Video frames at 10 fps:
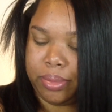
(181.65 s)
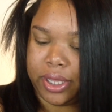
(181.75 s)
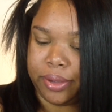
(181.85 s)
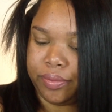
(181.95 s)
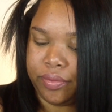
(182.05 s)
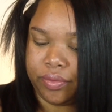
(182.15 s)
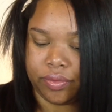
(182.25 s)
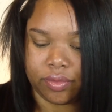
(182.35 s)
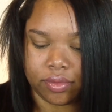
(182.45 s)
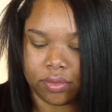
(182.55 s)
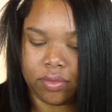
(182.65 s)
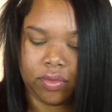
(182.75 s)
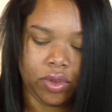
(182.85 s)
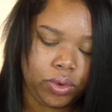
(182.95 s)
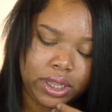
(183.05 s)
But
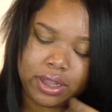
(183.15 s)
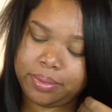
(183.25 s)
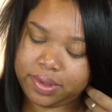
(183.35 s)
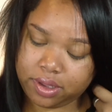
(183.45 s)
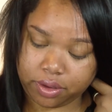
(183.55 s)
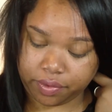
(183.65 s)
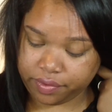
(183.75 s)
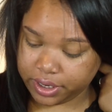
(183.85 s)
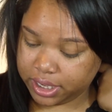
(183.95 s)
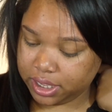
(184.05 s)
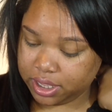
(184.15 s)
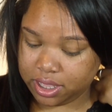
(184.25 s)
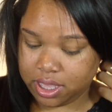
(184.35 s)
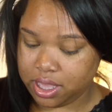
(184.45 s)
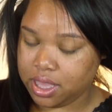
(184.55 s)
when it comes to the front,
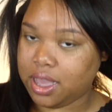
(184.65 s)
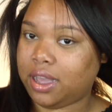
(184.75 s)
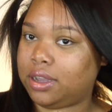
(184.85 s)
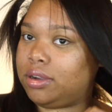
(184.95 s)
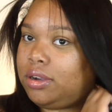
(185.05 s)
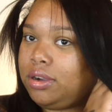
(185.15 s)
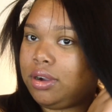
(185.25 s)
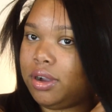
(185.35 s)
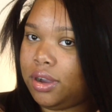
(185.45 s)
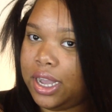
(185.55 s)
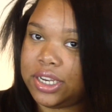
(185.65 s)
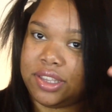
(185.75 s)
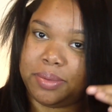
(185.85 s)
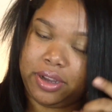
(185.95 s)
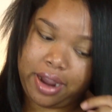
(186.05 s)
girl, I
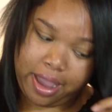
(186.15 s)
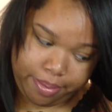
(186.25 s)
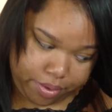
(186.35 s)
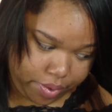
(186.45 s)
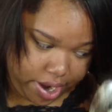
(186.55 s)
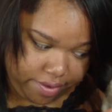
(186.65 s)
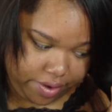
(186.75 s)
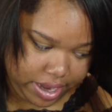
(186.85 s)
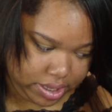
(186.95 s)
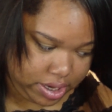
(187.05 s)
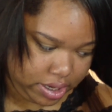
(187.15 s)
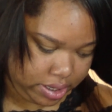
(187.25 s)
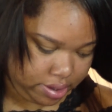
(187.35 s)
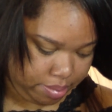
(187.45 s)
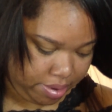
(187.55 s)
just be grabbing wherever I think
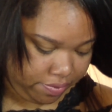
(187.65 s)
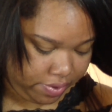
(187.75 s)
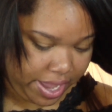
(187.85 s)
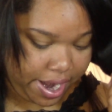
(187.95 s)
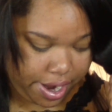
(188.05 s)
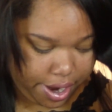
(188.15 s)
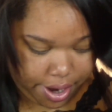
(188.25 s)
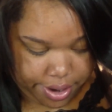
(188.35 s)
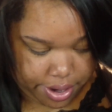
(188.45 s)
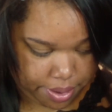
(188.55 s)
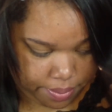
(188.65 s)
needs to be flat ironed.